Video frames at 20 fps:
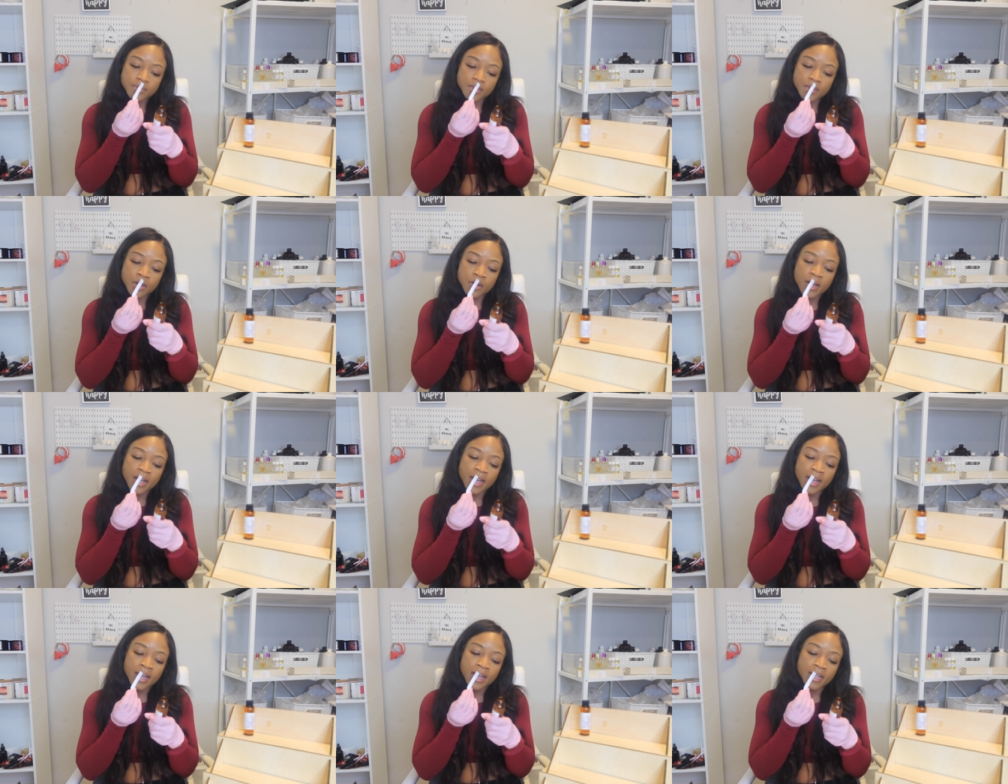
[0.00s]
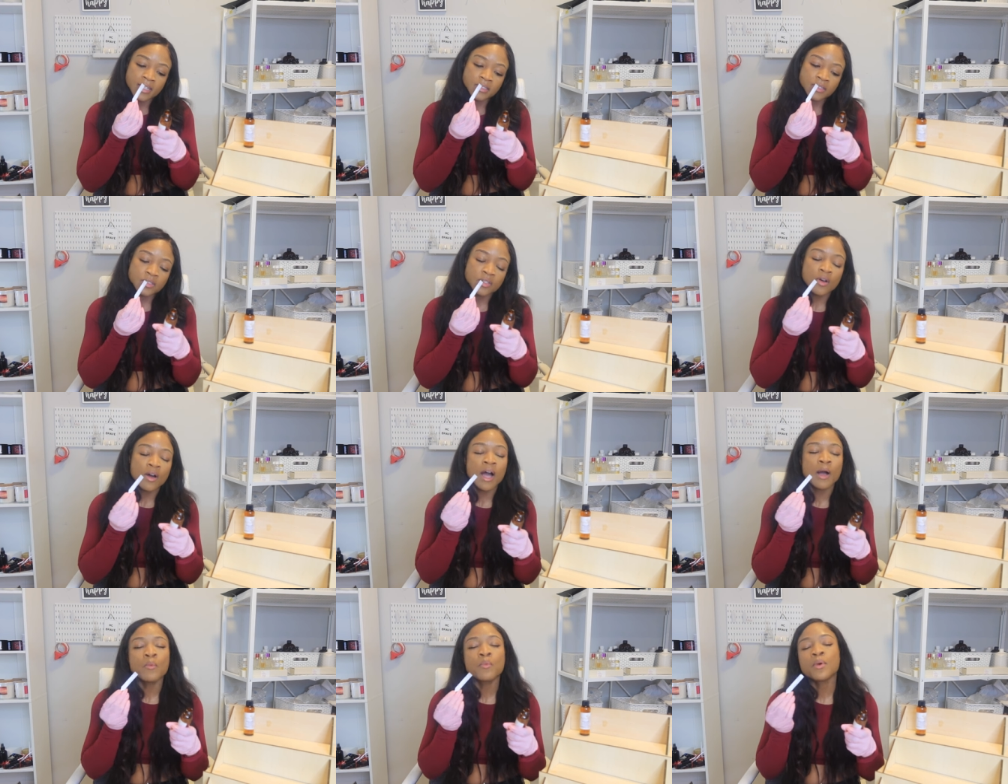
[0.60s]
Okay,
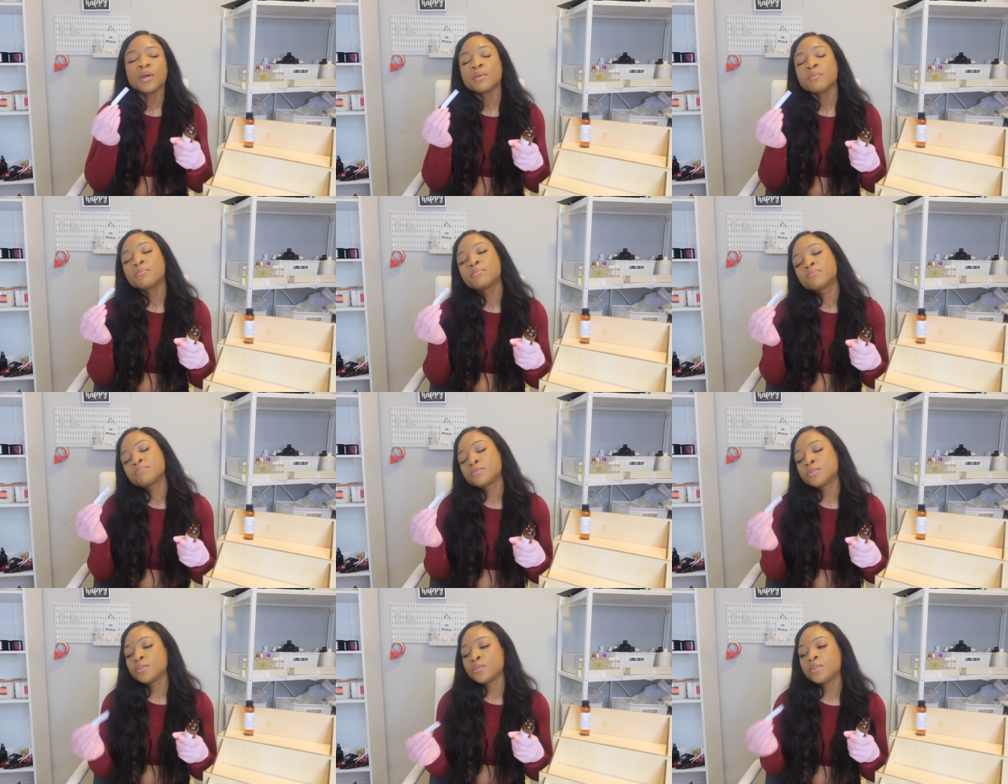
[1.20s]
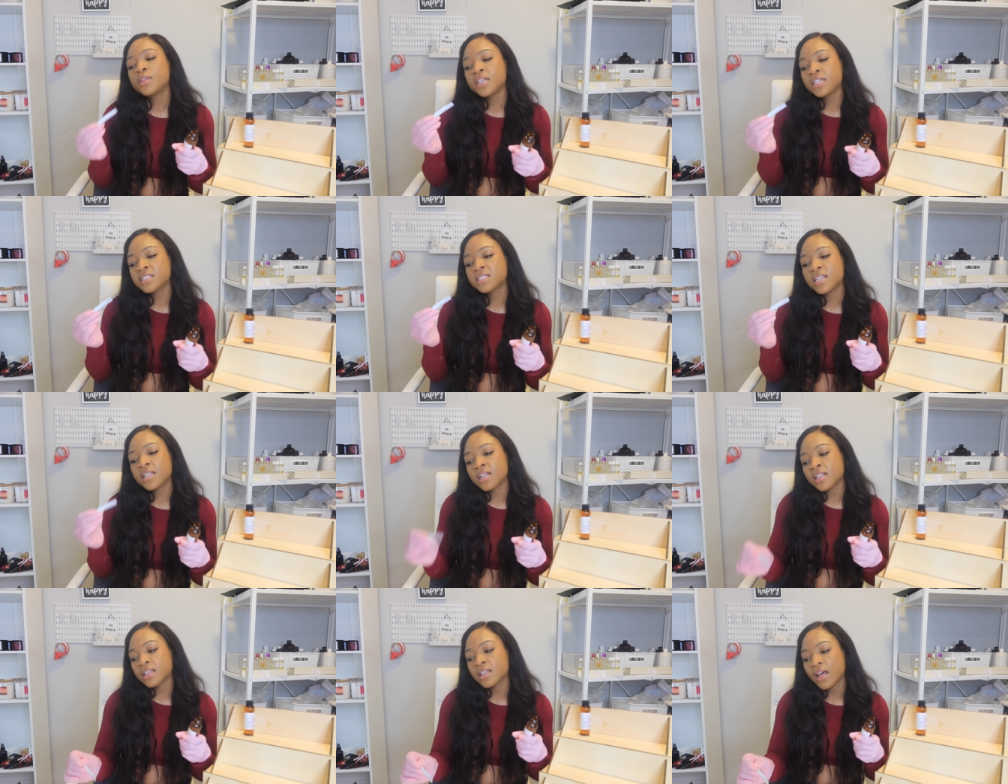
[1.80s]
so I wouldn't do this
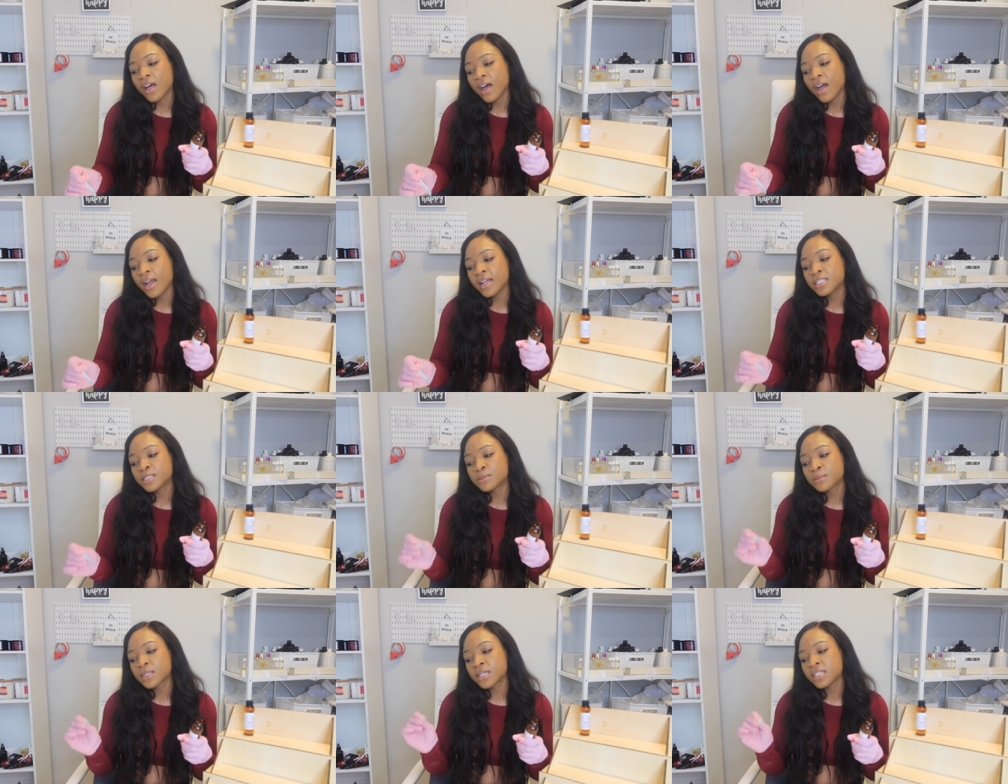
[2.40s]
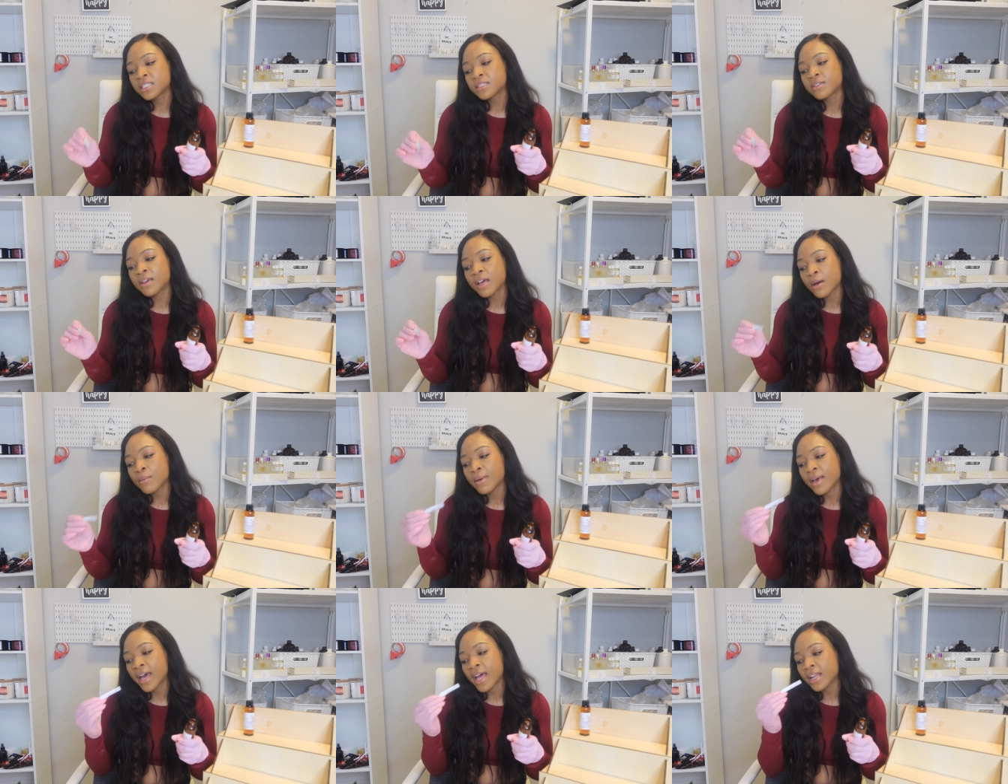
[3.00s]
in a line just because of
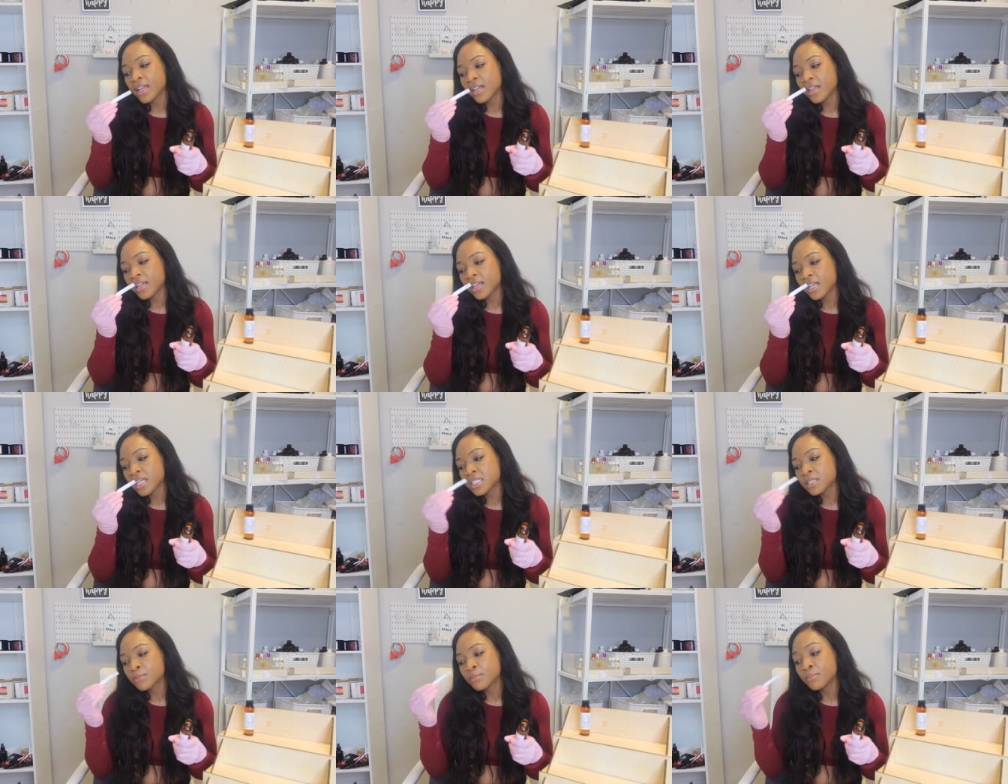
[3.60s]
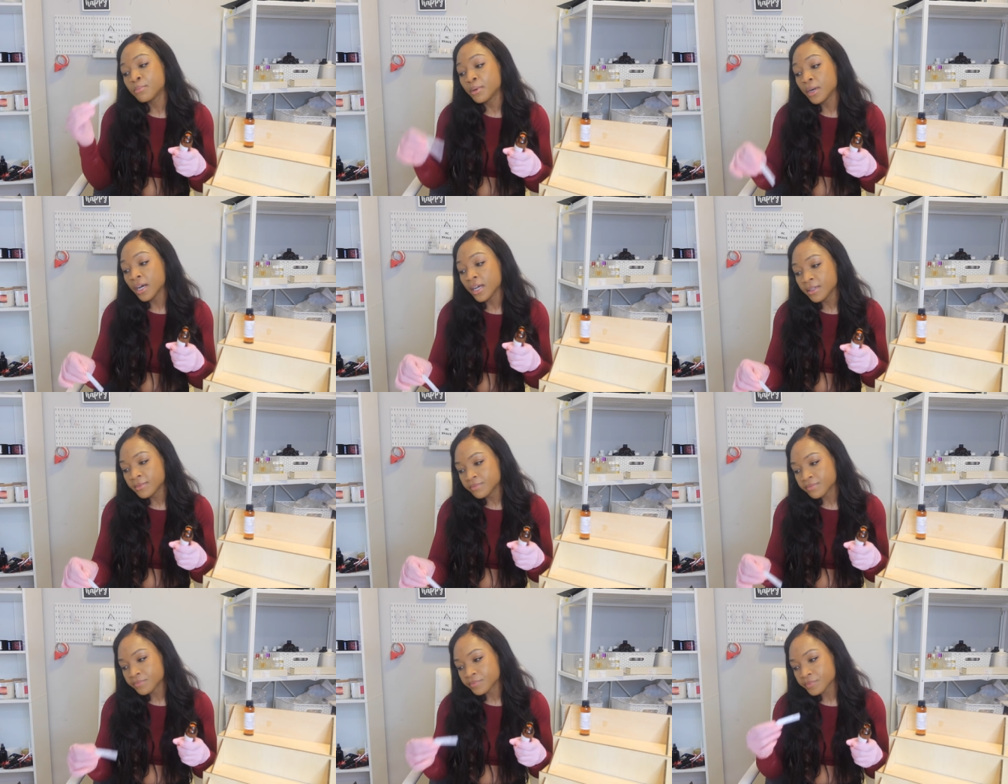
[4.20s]
how bad it is,
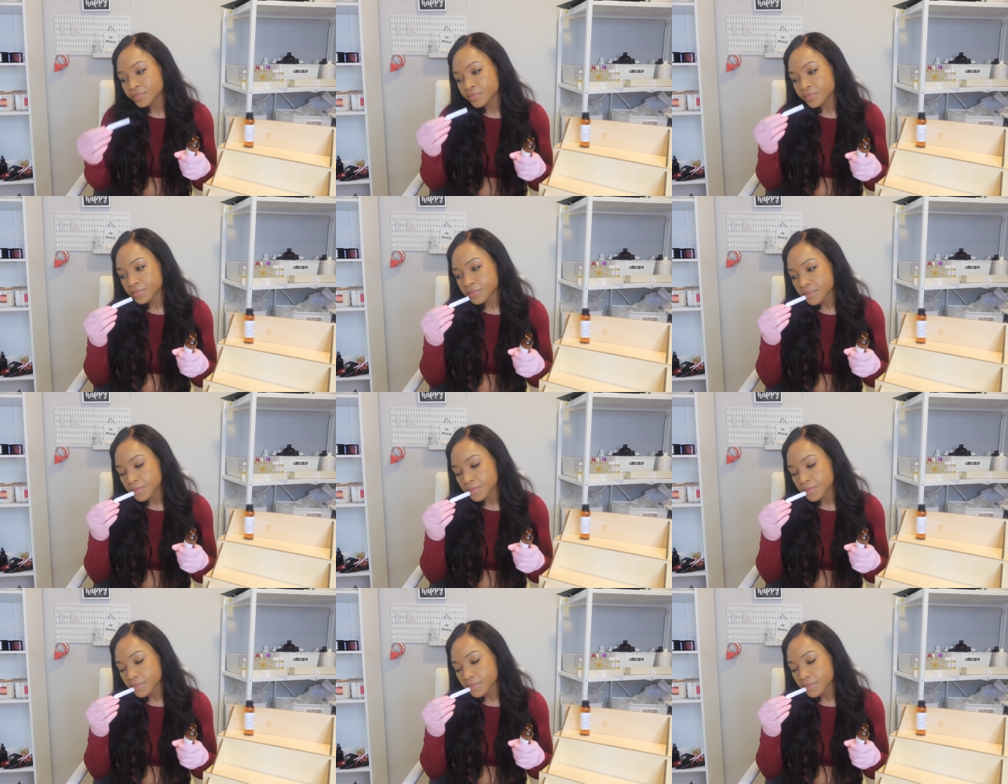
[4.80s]
but